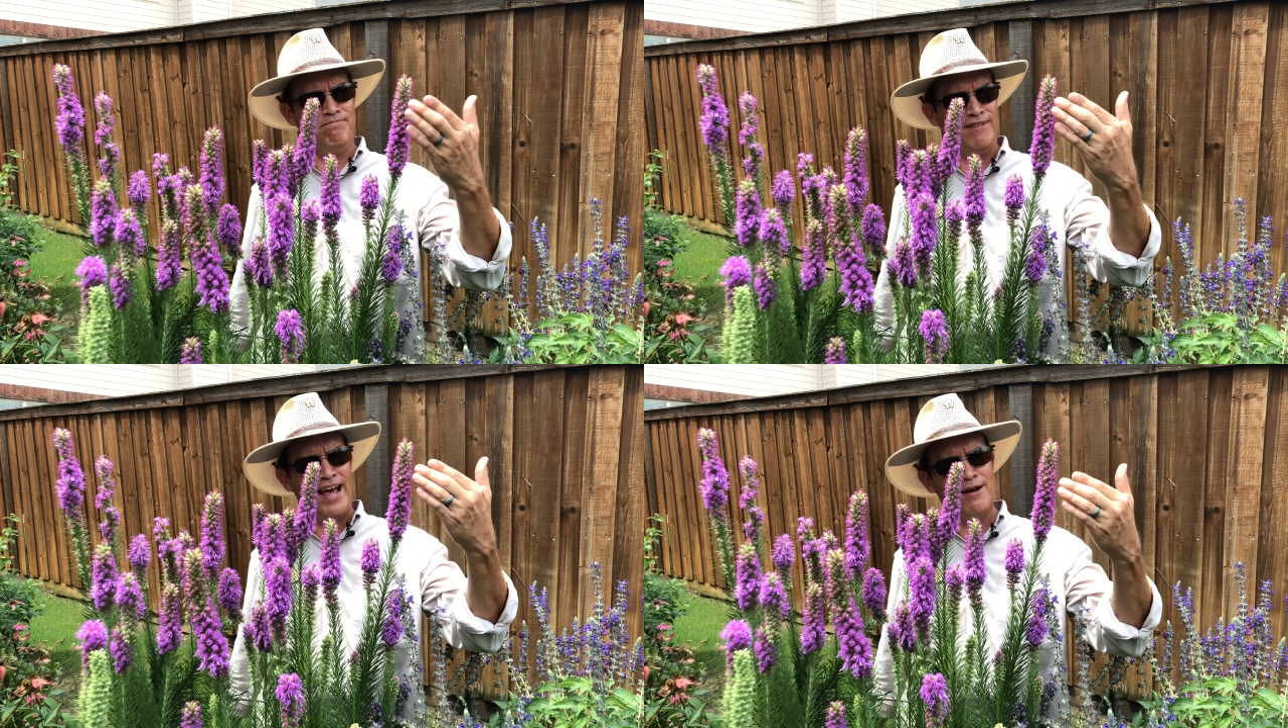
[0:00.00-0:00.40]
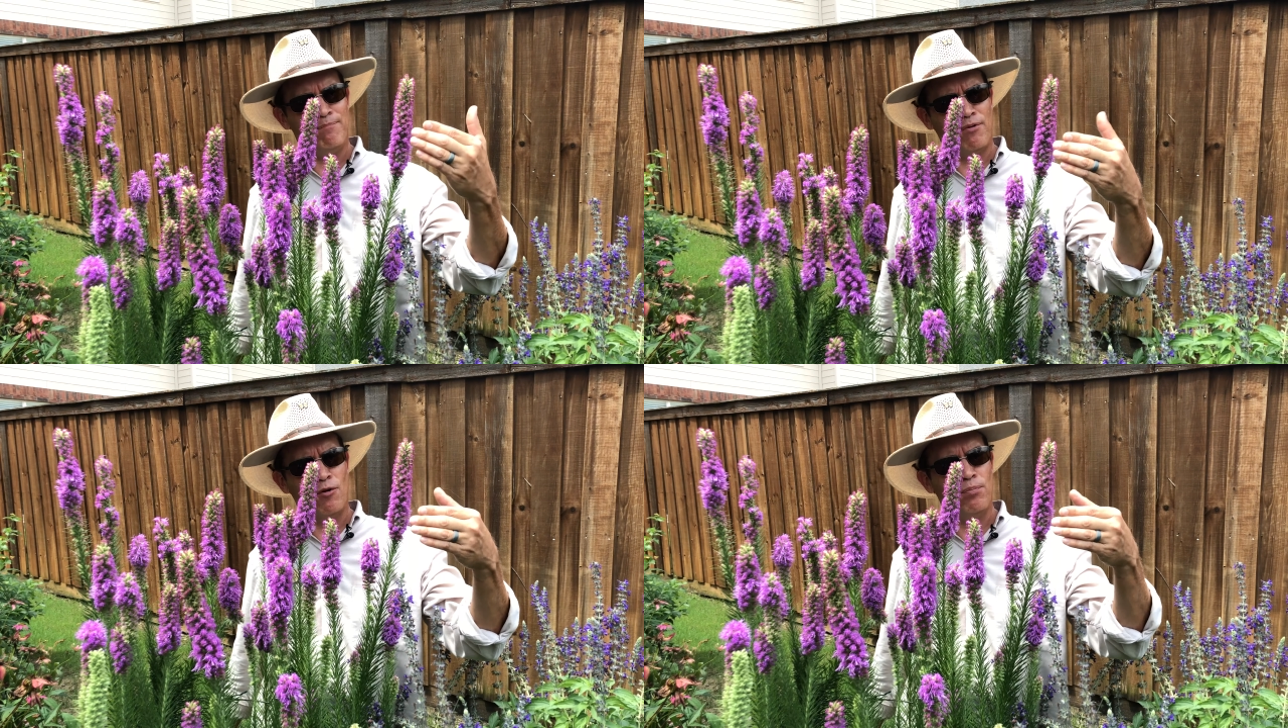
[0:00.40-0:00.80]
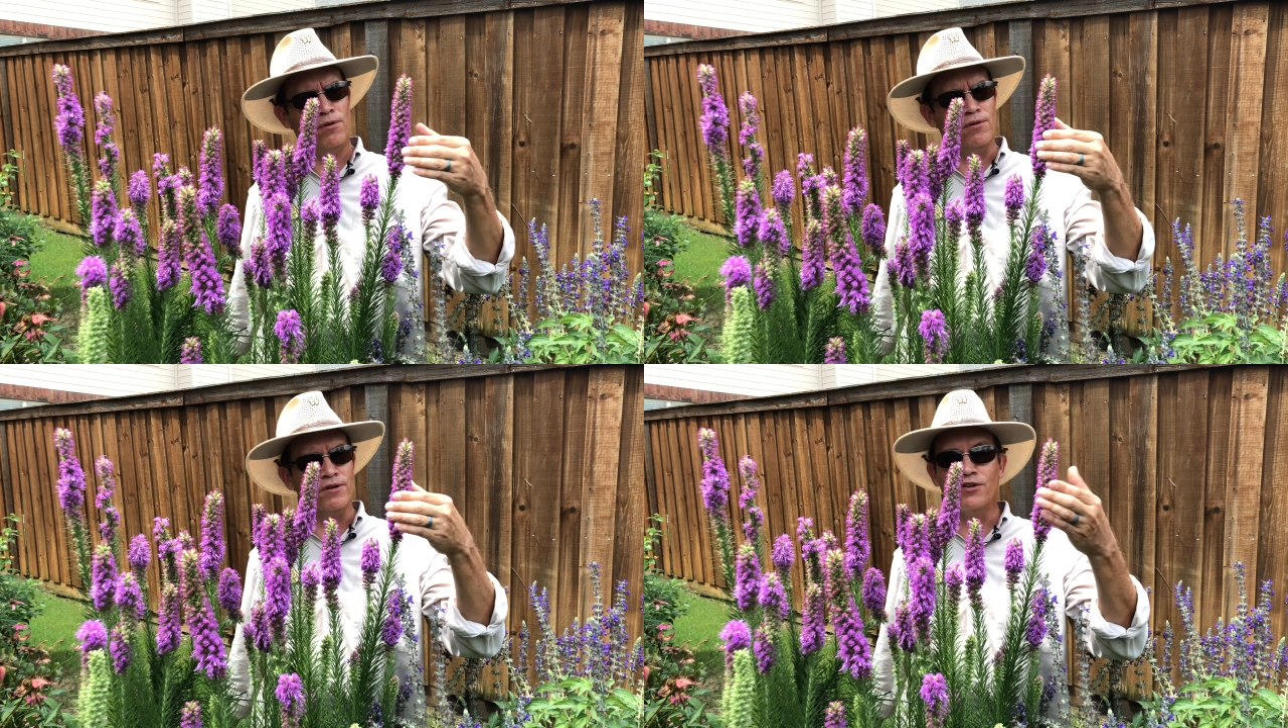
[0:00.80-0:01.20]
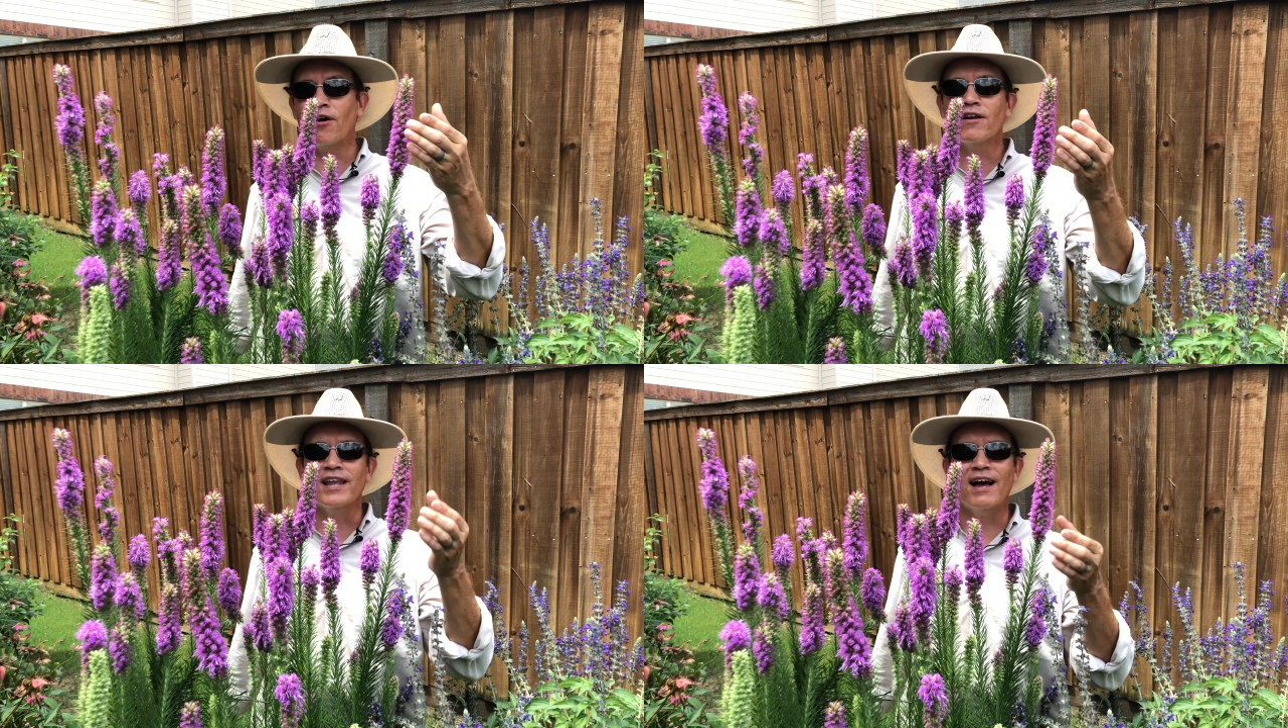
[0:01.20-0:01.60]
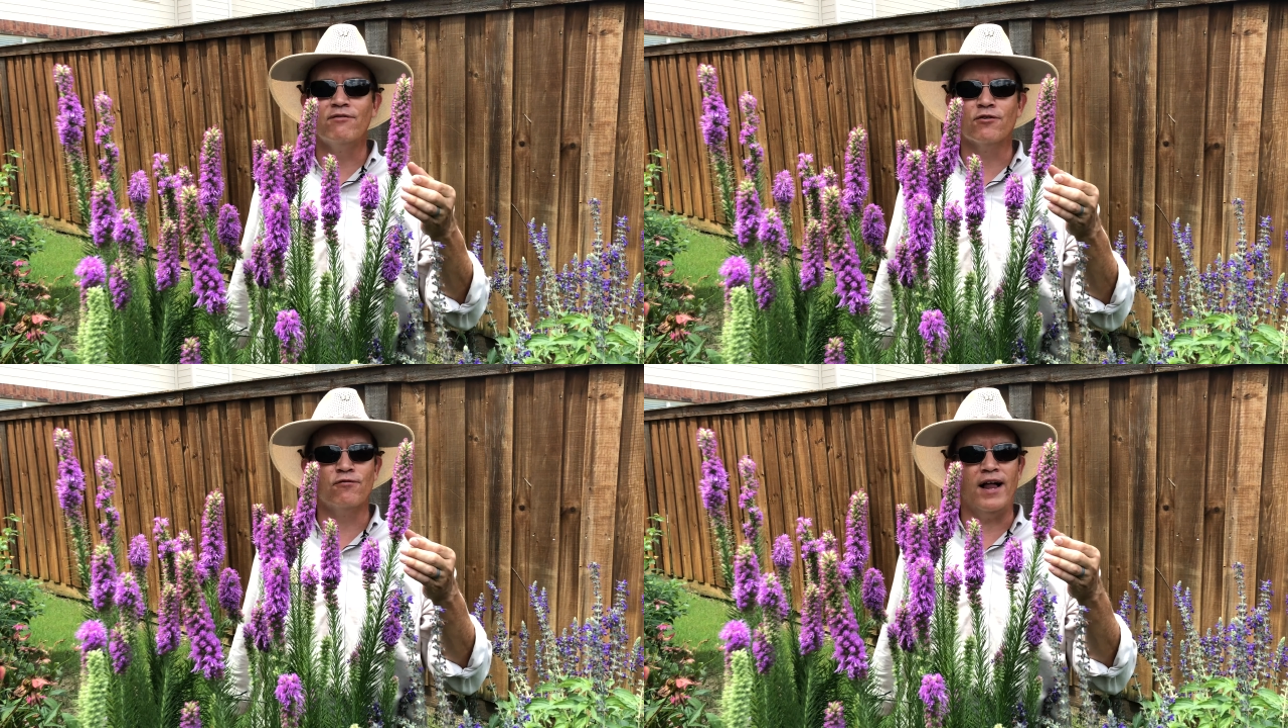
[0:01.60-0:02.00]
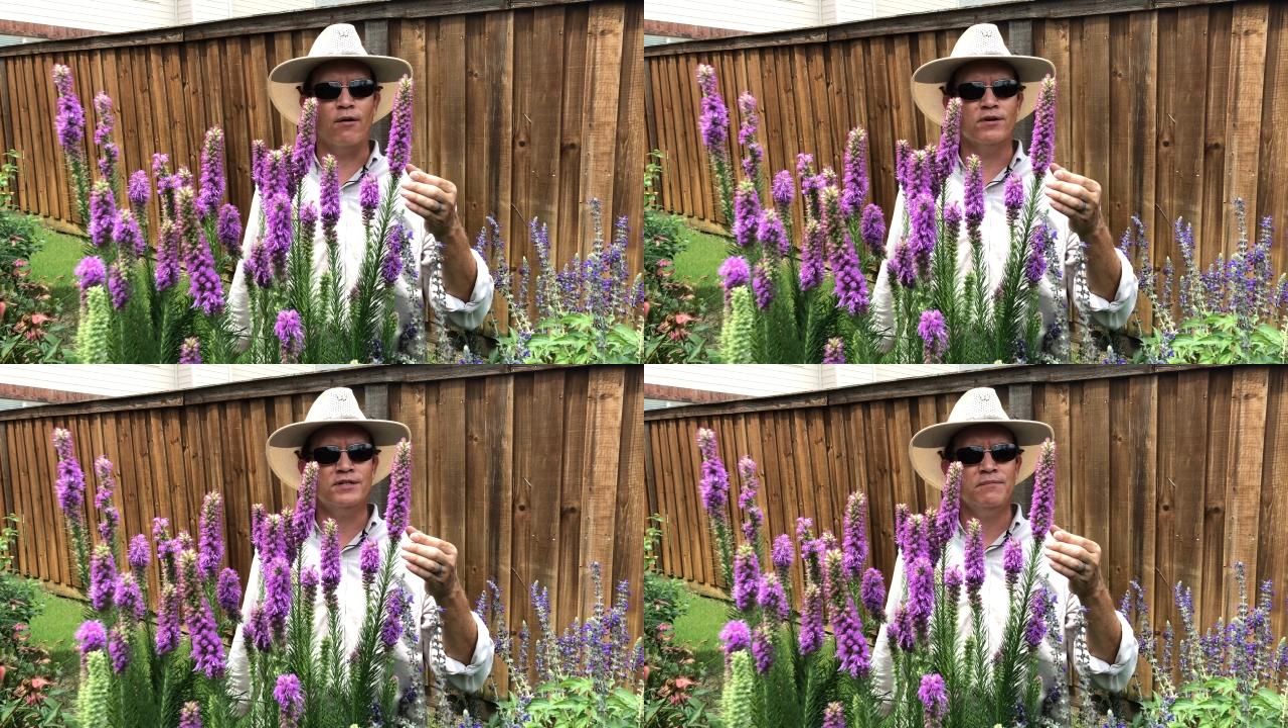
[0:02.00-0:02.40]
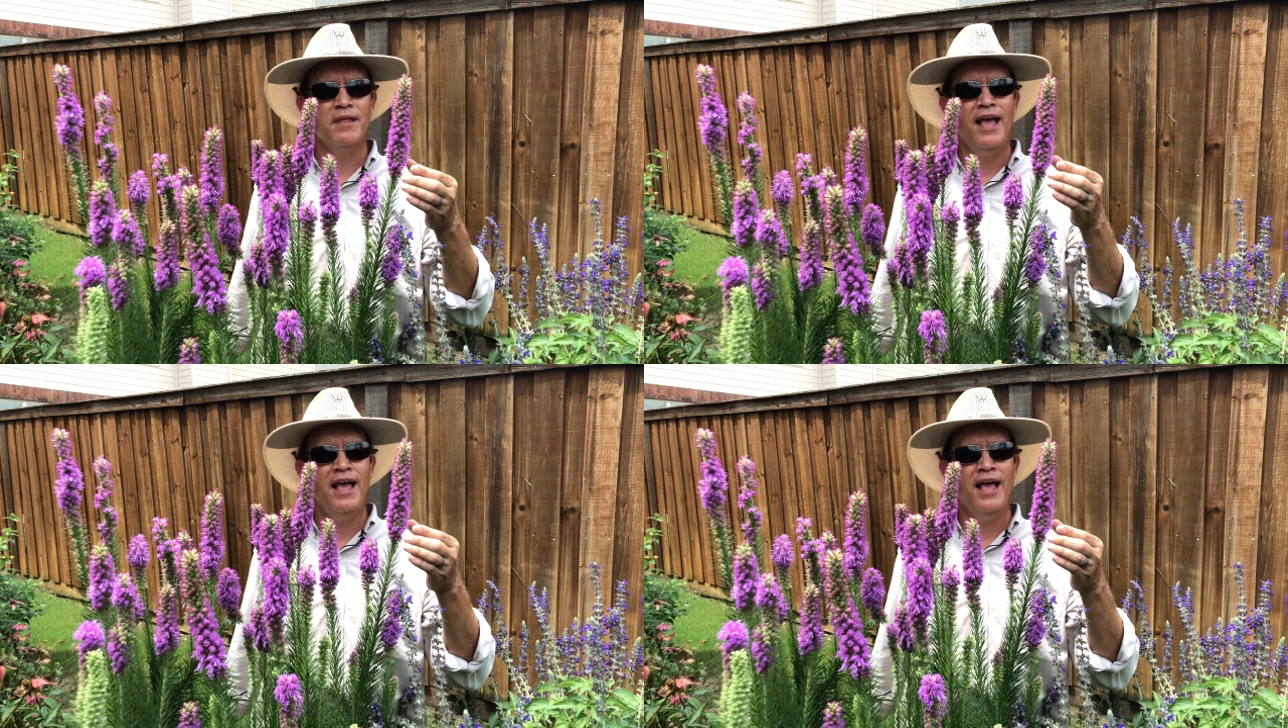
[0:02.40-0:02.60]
light purple or dark lavender flowers,